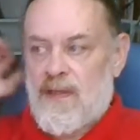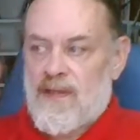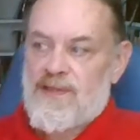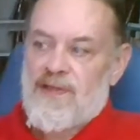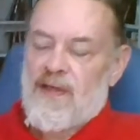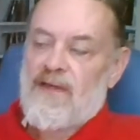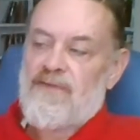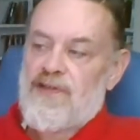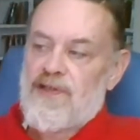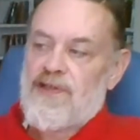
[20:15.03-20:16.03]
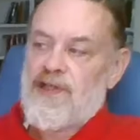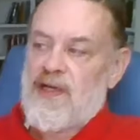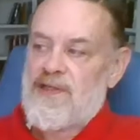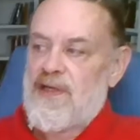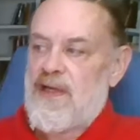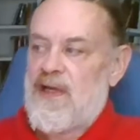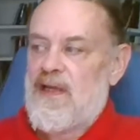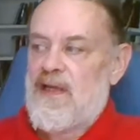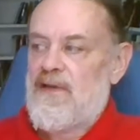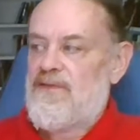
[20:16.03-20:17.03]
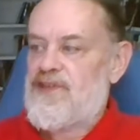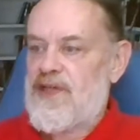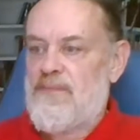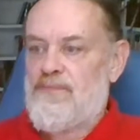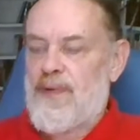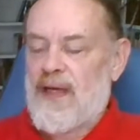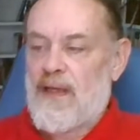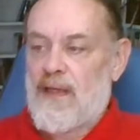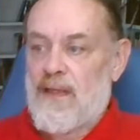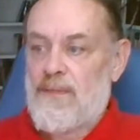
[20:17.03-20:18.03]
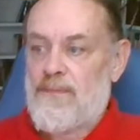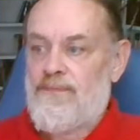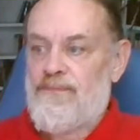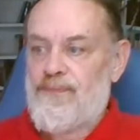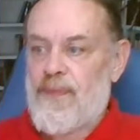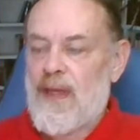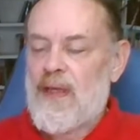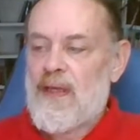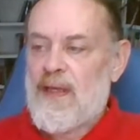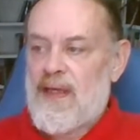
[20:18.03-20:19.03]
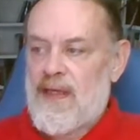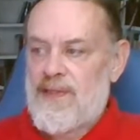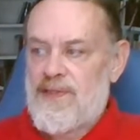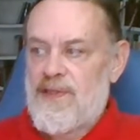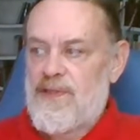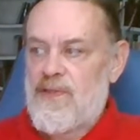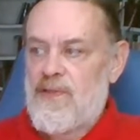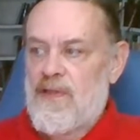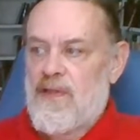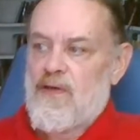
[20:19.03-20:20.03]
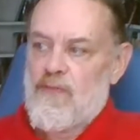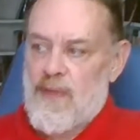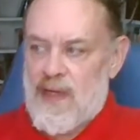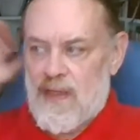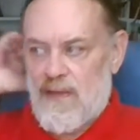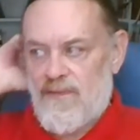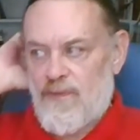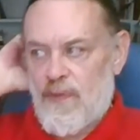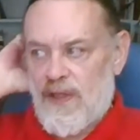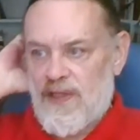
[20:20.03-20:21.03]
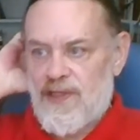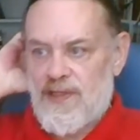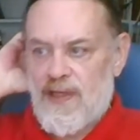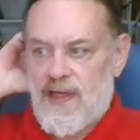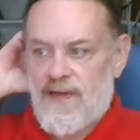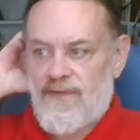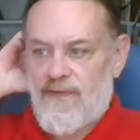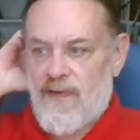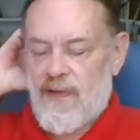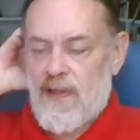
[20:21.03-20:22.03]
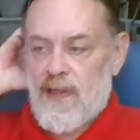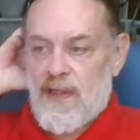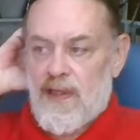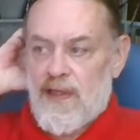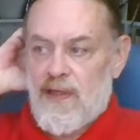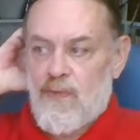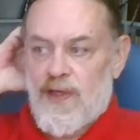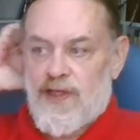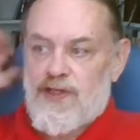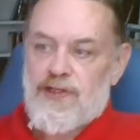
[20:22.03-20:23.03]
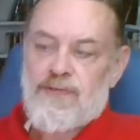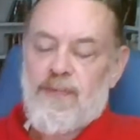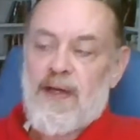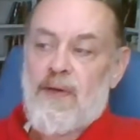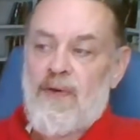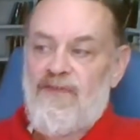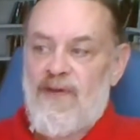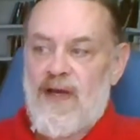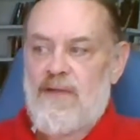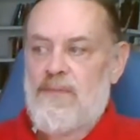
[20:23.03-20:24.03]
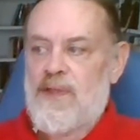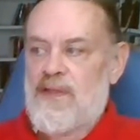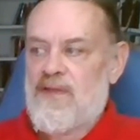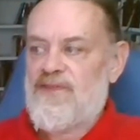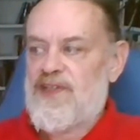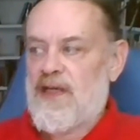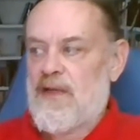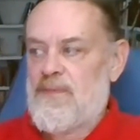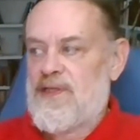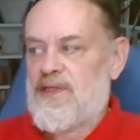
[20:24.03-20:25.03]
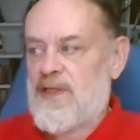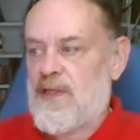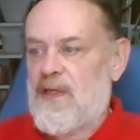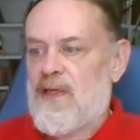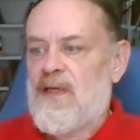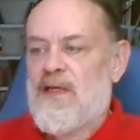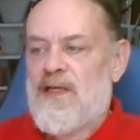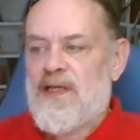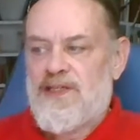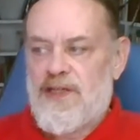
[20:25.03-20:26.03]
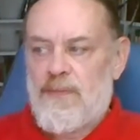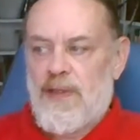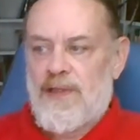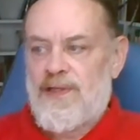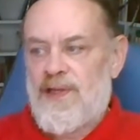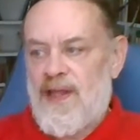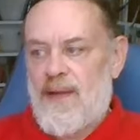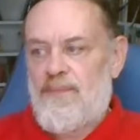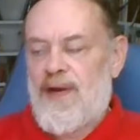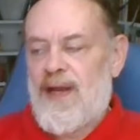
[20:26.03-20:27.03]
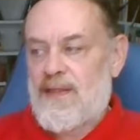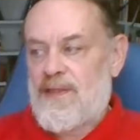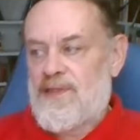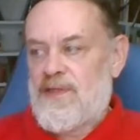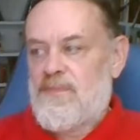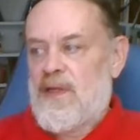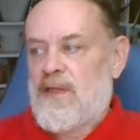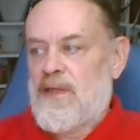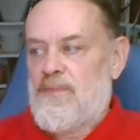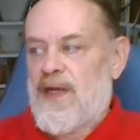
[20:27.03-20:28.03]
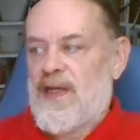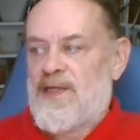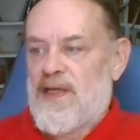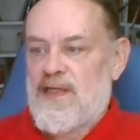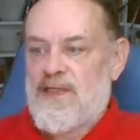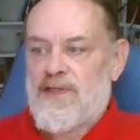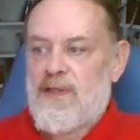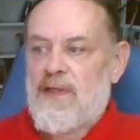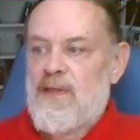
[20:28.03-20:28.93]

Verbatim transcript: the son of Sir Jocelyn of Sempringham, instituted a new model of the religious life in which, by a refinement of celibacy, similar to that practiced among the Brigittites.